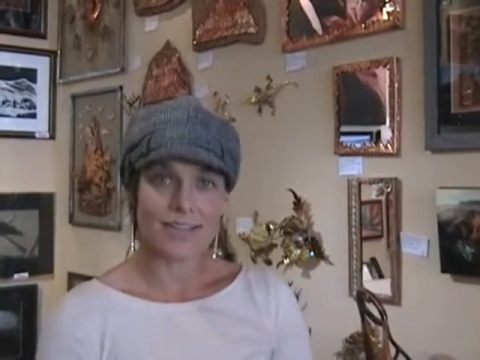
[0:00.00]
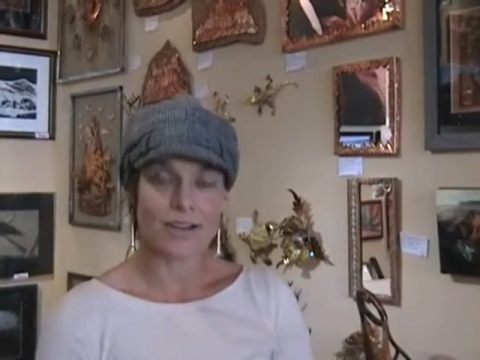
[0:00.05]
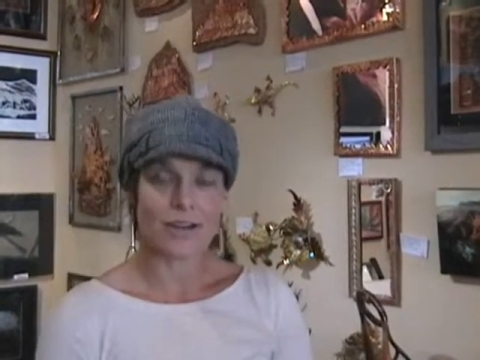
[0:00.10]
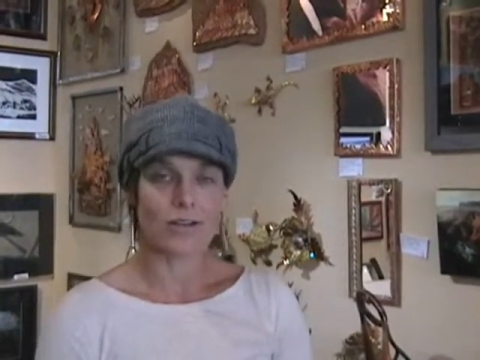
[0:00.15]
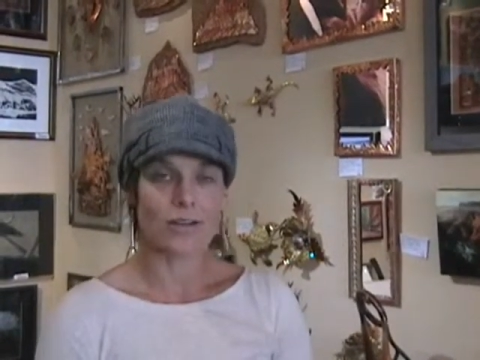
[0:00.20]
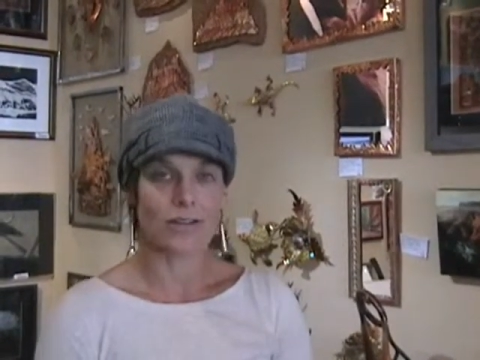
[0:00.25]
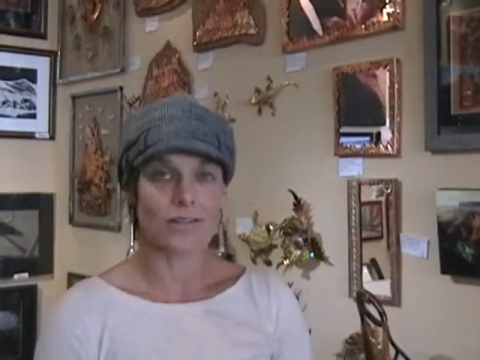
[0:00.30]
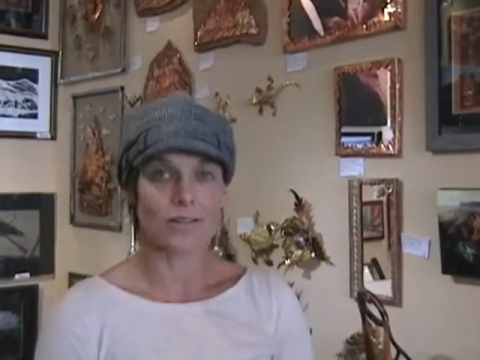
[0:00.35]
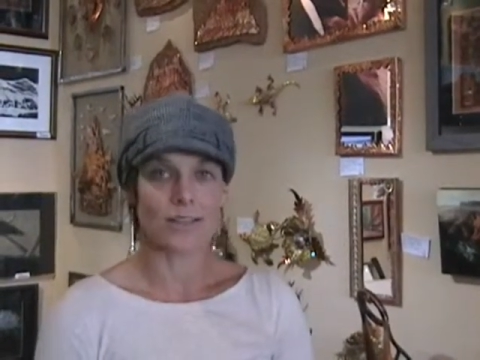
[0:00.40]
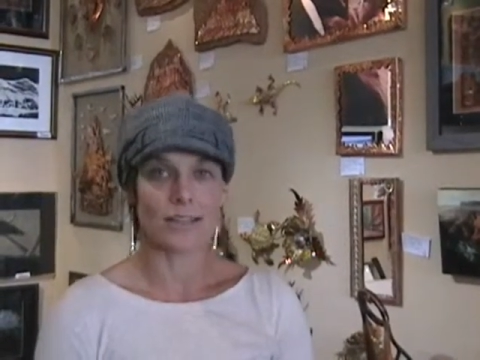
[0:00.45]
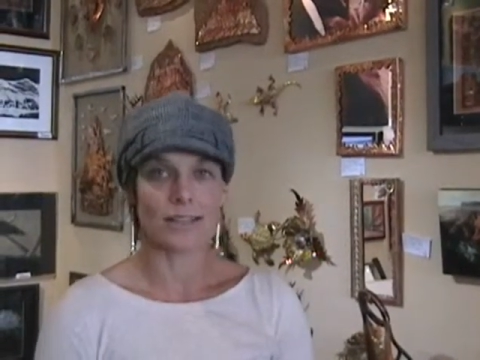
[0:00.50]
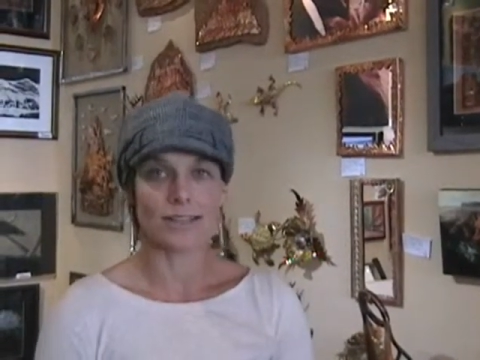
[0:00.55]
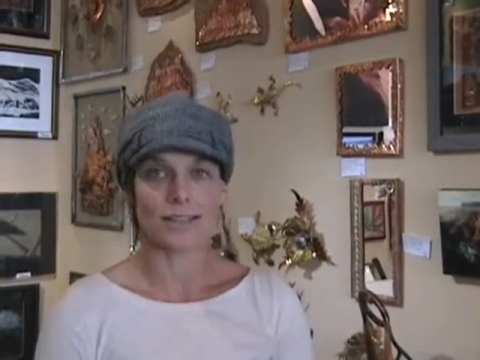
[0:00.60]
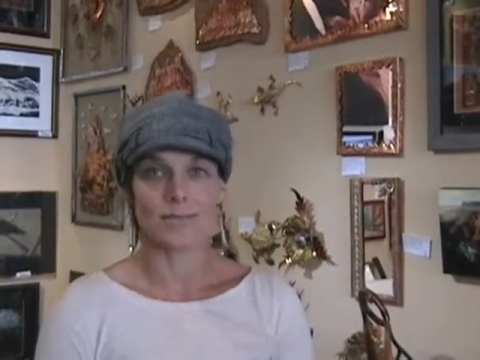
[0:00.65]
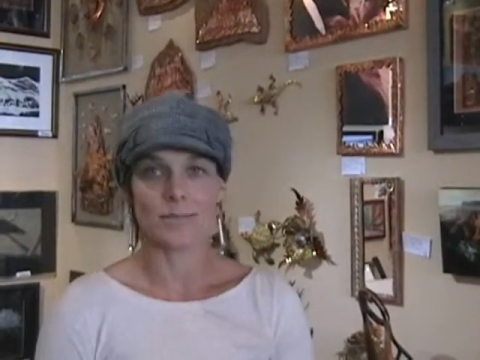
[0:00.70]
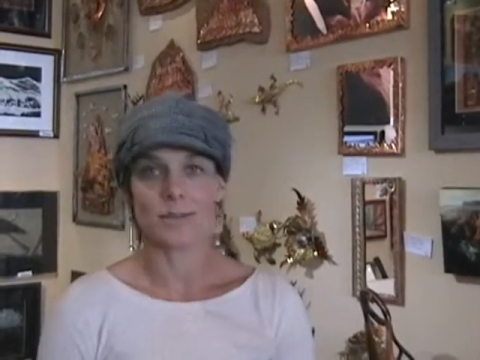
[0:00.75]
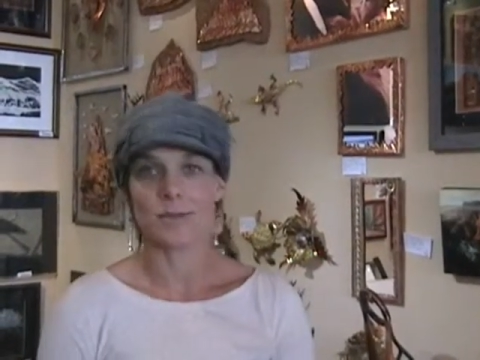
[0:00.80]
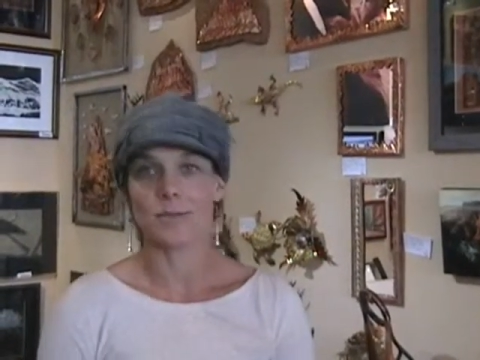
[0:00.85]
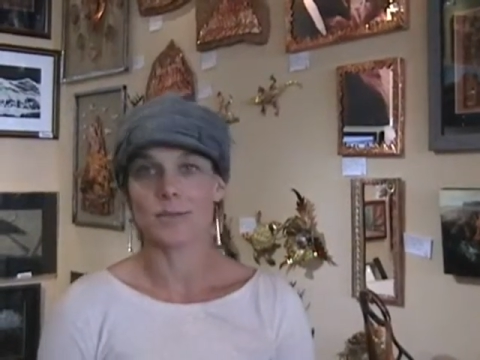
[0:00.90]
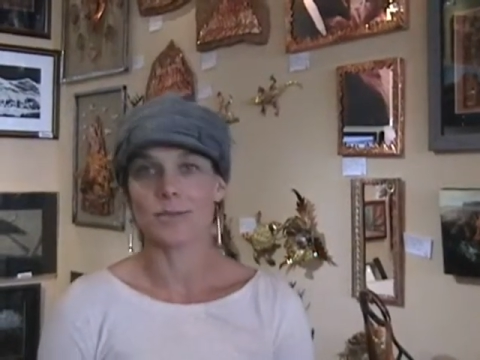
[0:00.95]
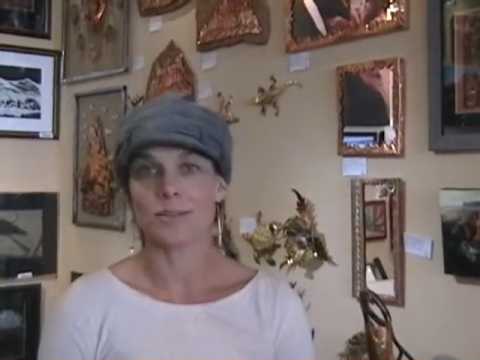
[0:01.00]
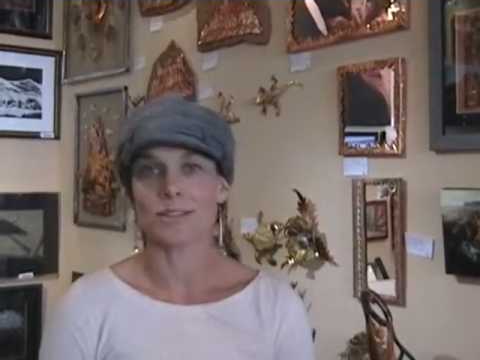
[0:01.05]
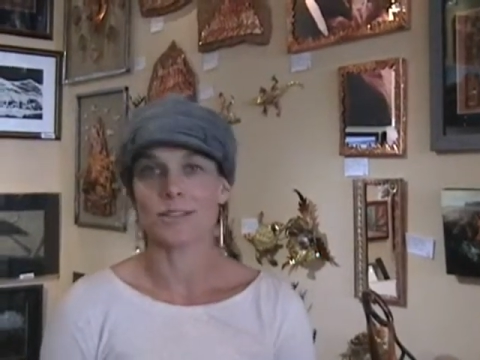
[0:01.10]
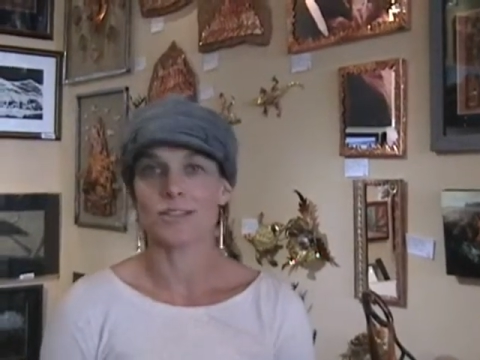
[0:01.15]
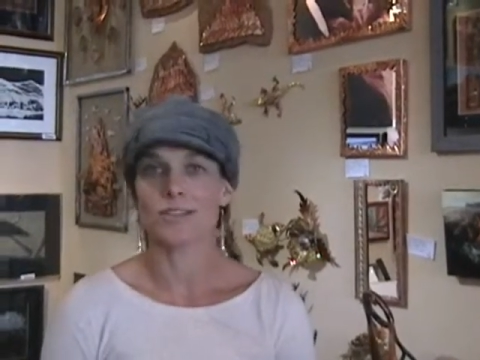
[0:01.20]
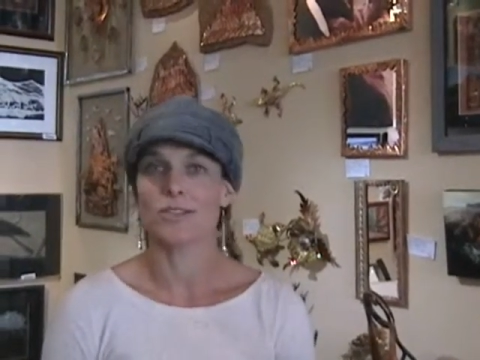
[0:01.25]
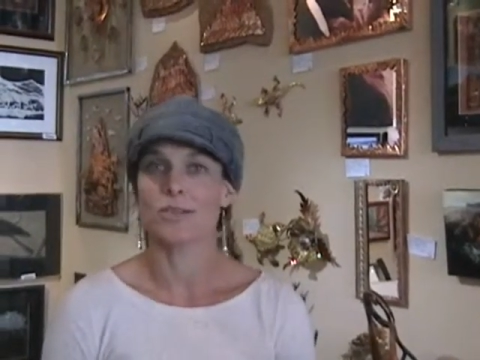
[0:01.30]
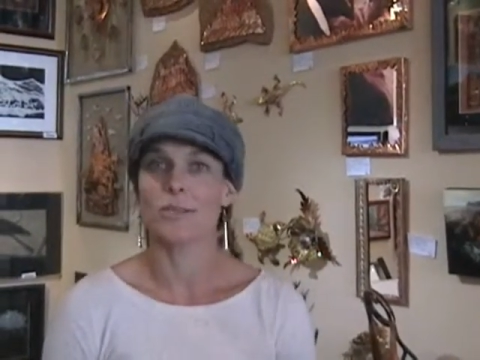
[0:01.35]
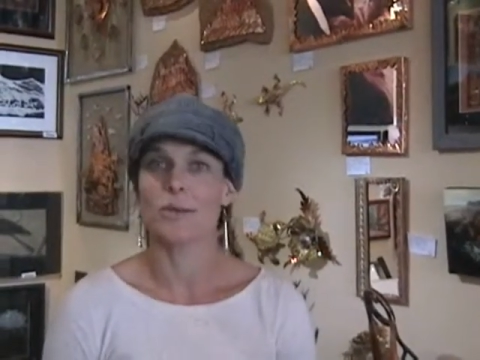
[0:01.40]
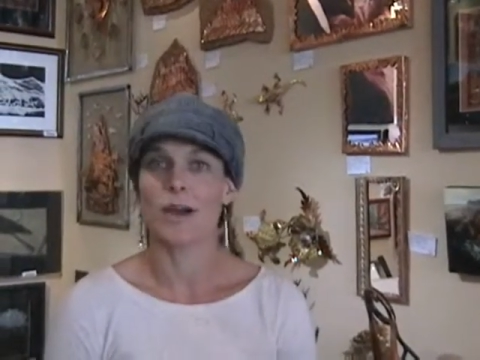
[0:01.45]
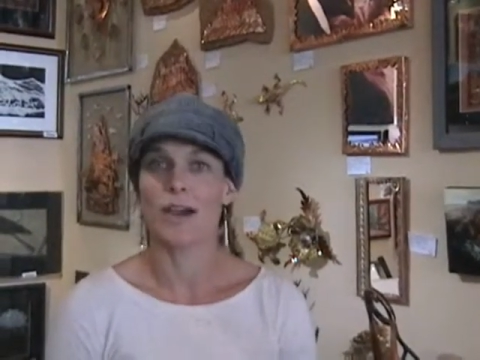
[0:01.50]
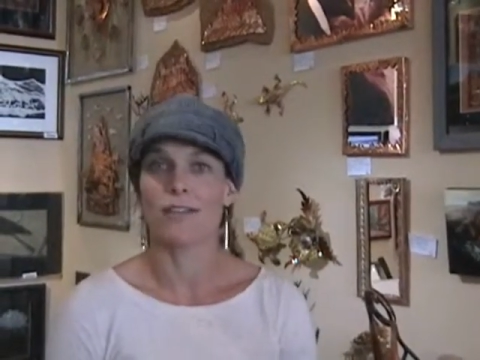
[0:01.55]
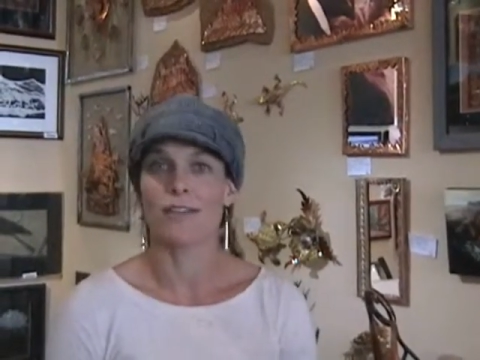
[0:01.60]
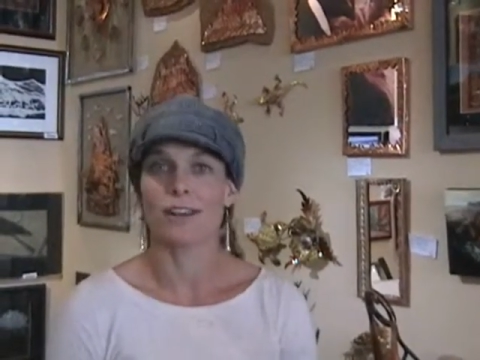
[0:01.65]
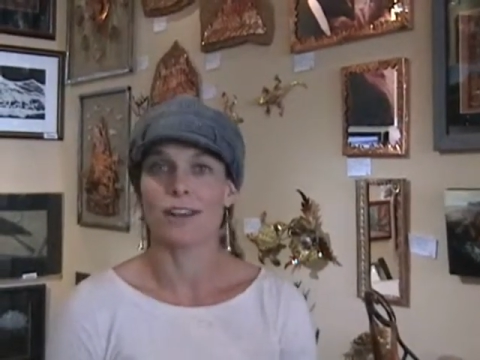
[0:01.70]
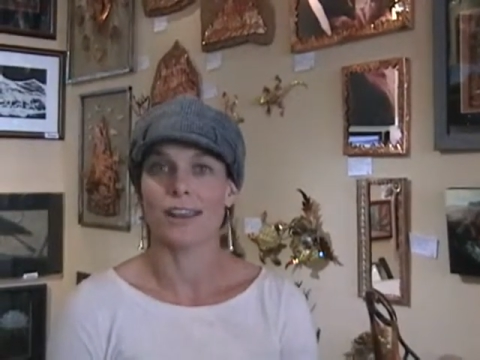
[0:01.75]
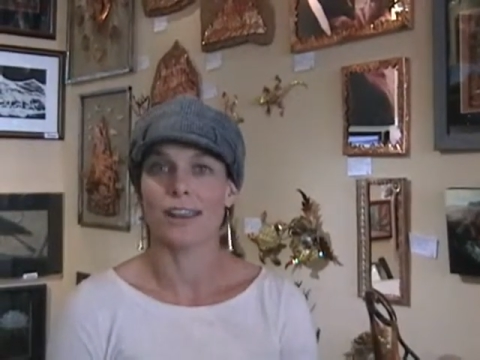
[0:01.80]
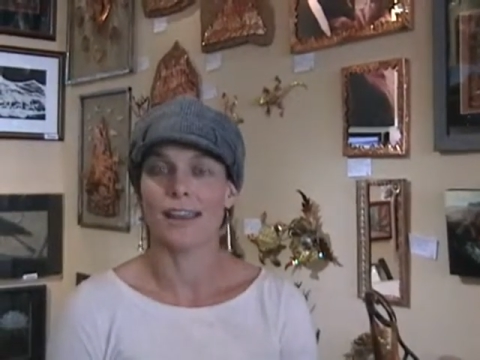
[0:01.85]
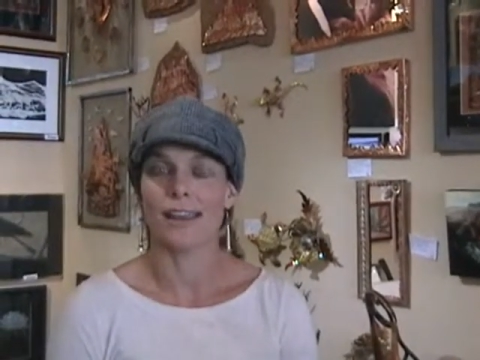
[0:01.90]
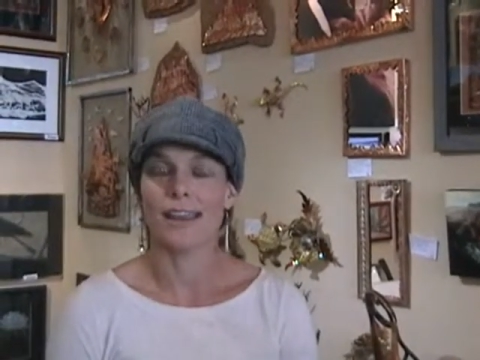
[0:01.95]
that are living in some of the most extreme
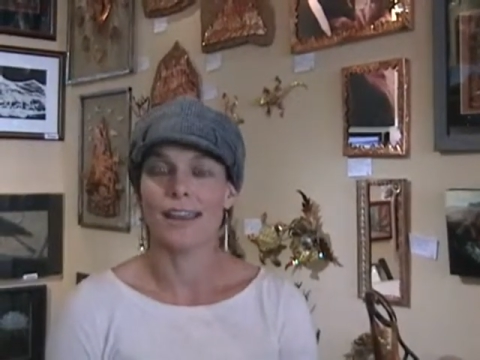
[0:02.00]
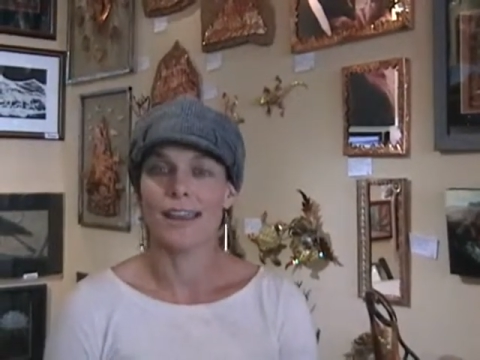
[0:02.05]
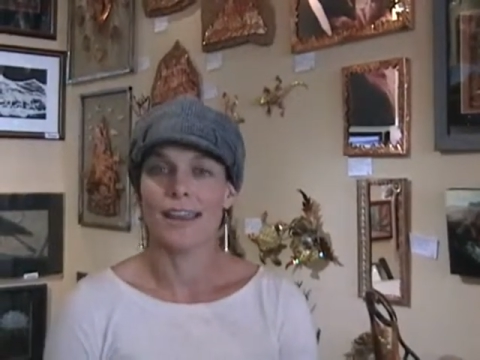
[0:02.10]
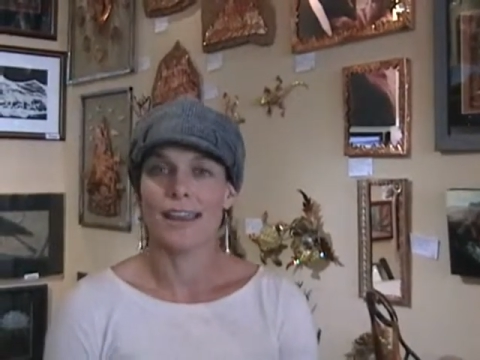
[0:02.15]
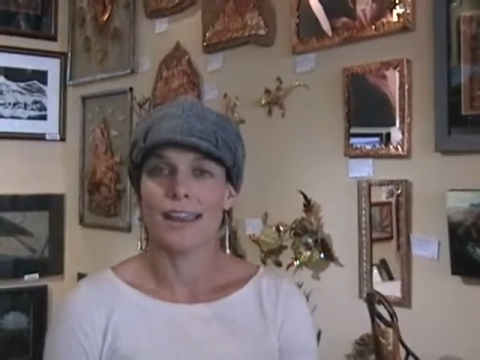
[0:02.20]
poverty